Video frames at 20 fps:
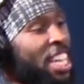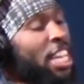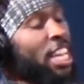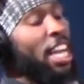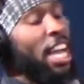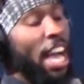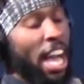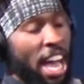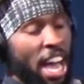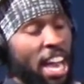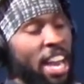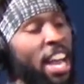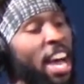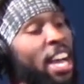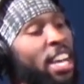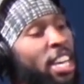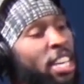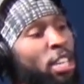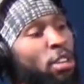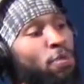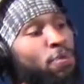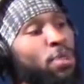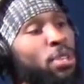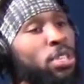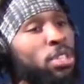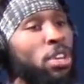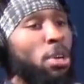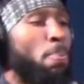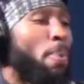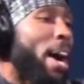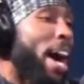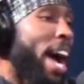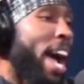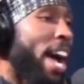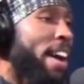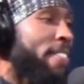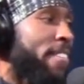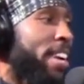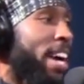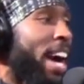Yeah, I knocked a few doors, but I
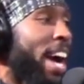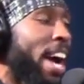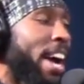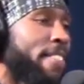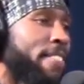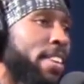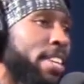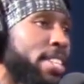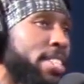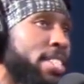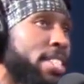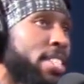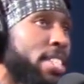haven't.